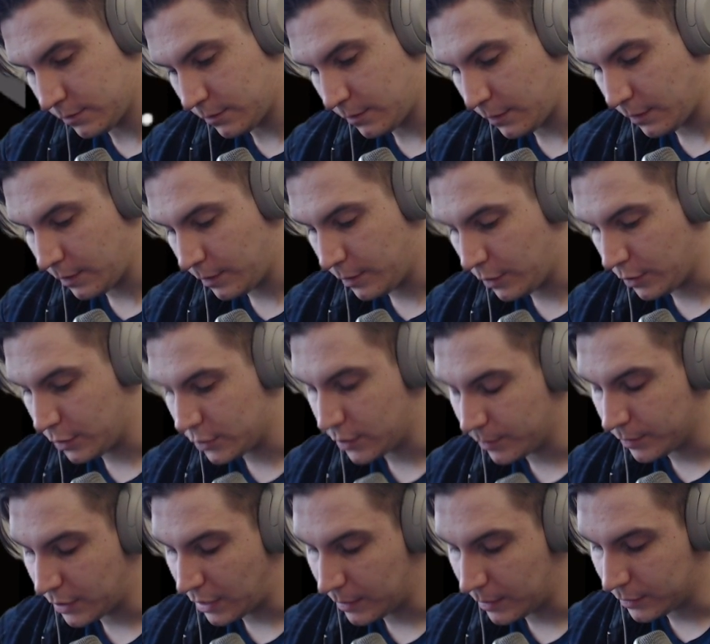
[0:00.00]
Because
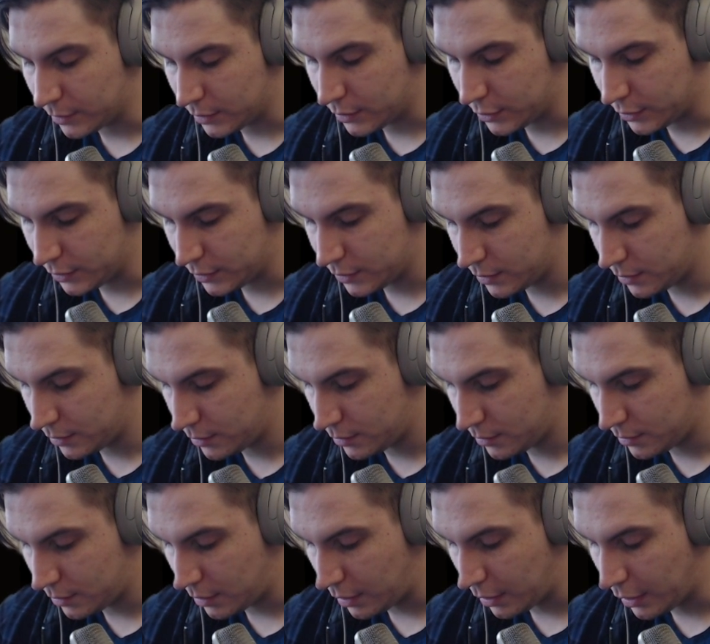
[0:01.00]
sometimes it's just,
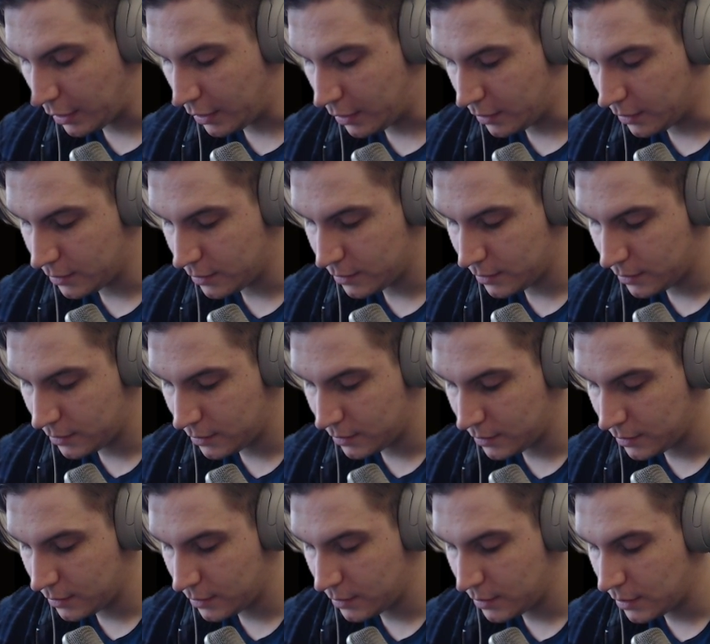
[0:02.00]
again,
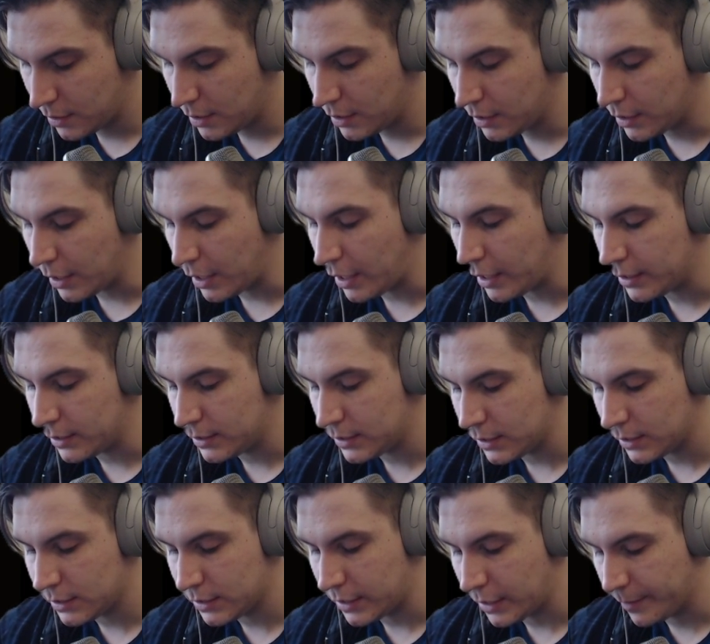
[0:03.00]
yeah,
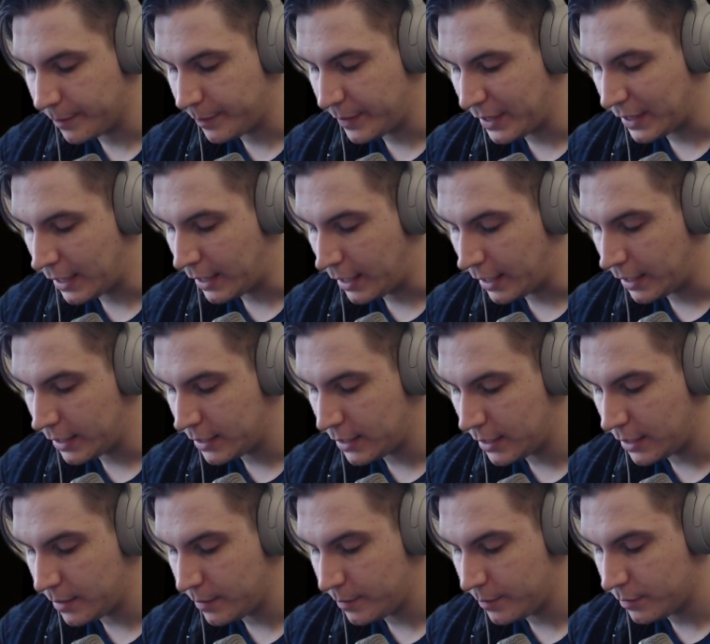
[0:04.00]
it's like behind
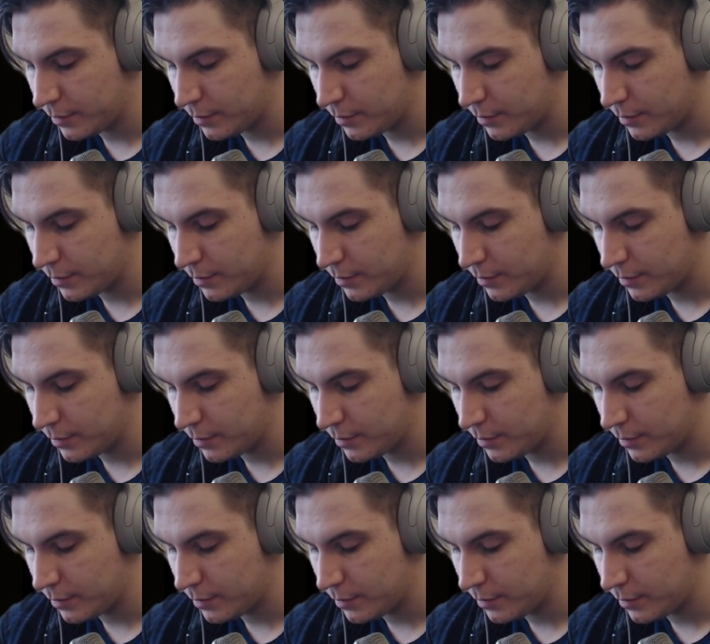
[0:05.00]
him.